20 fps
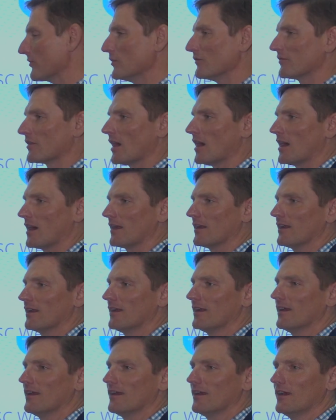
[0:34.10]
you've got
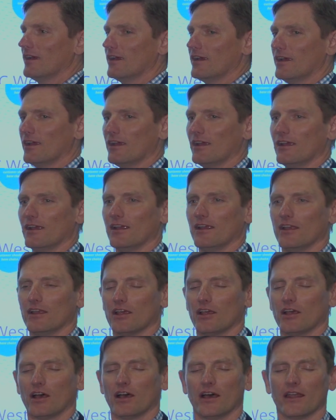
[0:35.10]

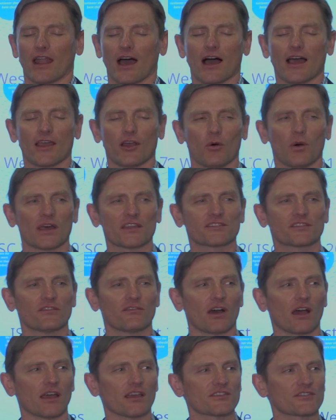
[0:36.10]
an iOS
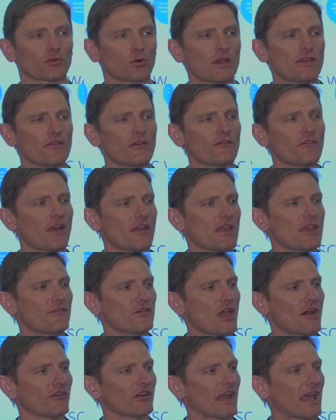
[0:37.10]
device, or even if
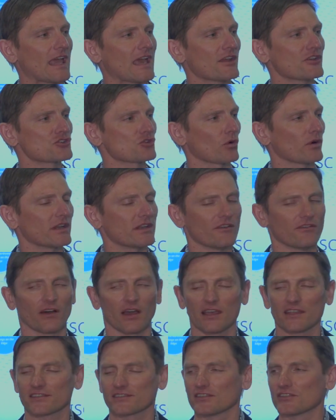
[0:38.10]
you have an Android
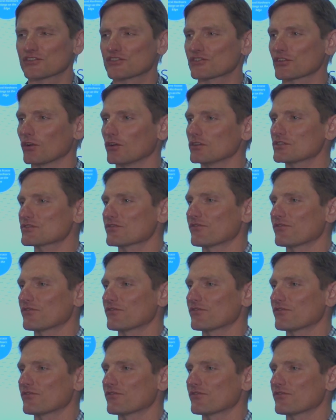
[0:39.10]
device, and search